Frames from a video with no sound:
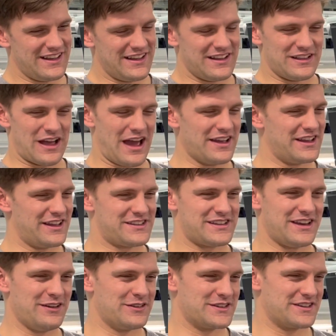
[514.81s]
It
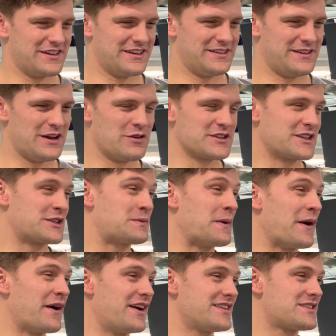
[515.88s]
was an
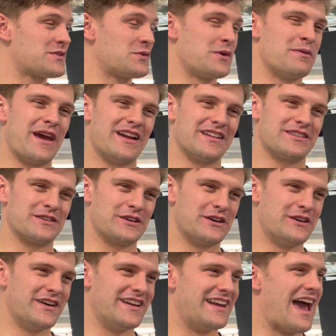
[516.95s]
experience. We made it
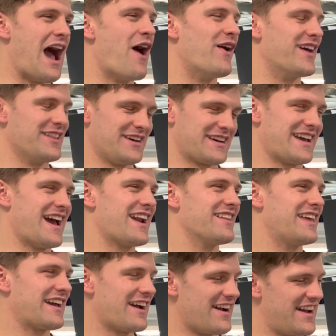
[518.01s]
through, and now I look at it
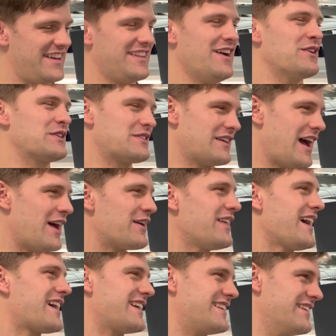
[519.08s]
like, all right,
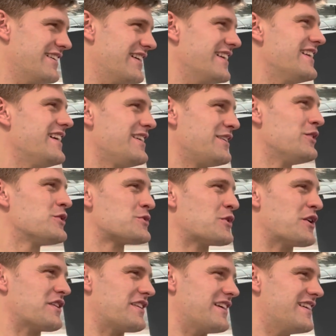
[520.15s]
I could do it. It was
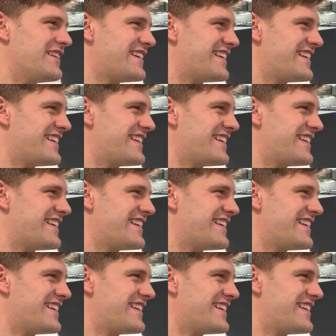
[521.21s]
worth it.